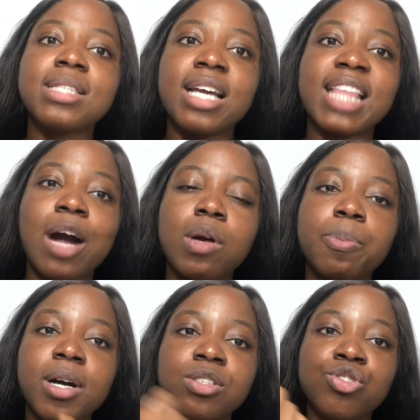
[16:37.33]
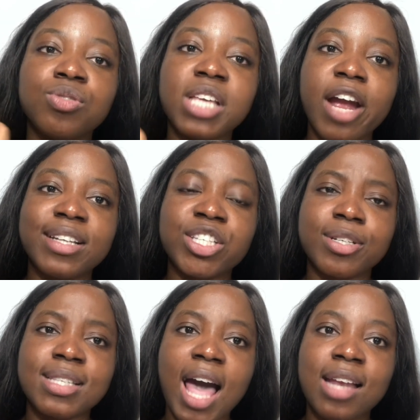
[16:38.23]
like that where Park Seo-joon's character
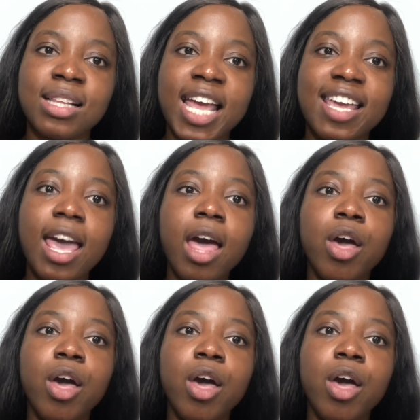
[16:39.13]
is kind of like